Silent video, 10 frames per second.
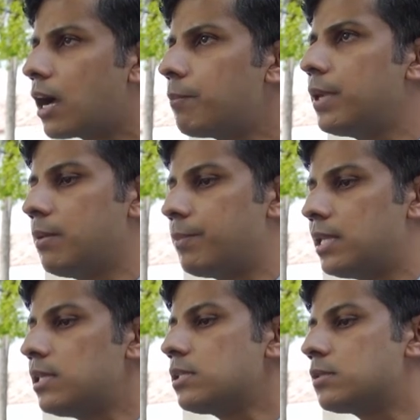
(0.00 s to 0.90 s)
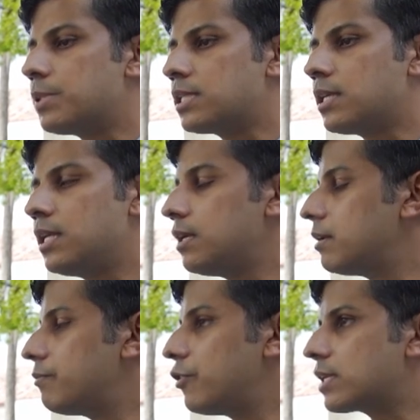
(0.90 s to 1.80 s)
young people,
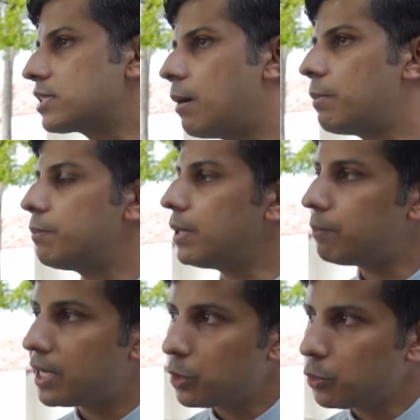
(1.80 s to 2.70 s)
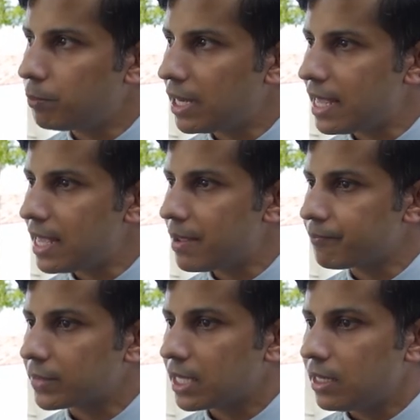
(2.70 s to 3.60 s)
especially for example people who
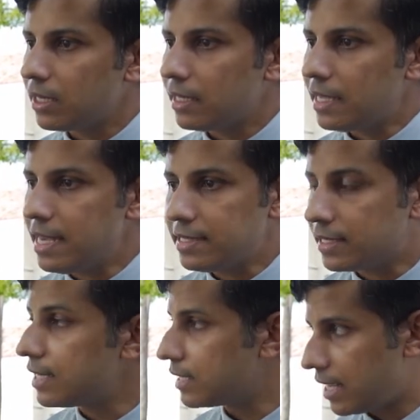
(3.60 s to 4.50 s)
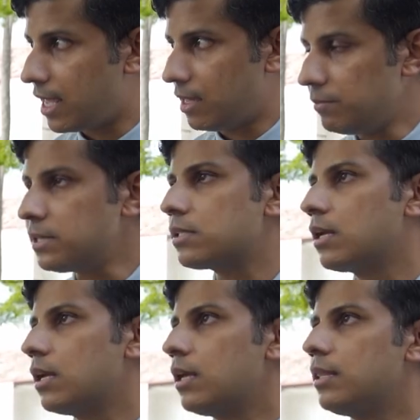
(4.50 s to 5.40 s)
play internet games,
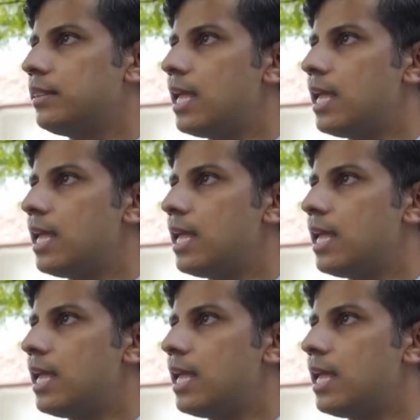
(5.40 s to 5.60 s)
right.